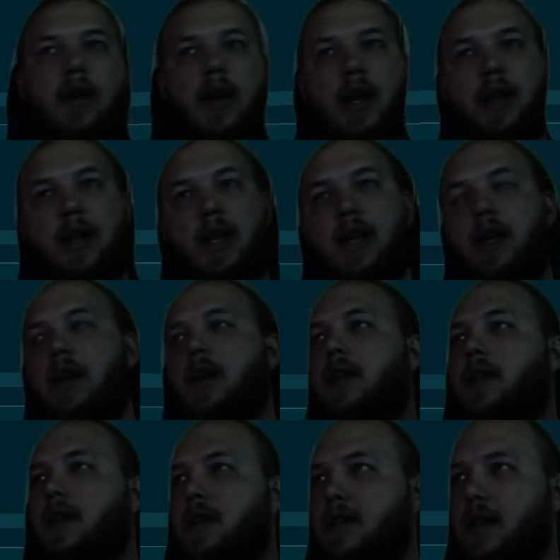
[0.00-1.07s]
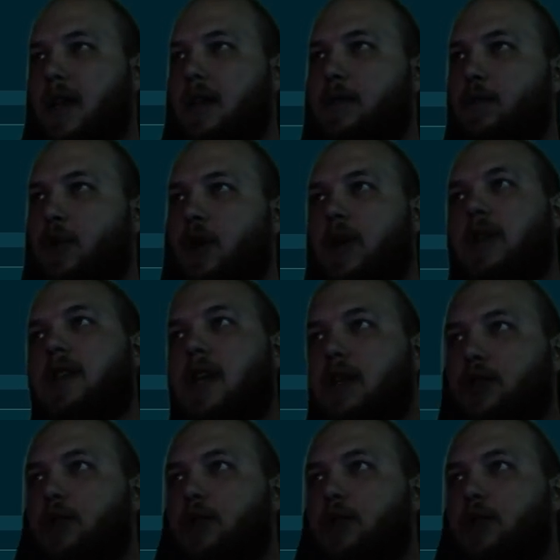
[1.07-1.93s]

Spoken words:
And then this last part is actually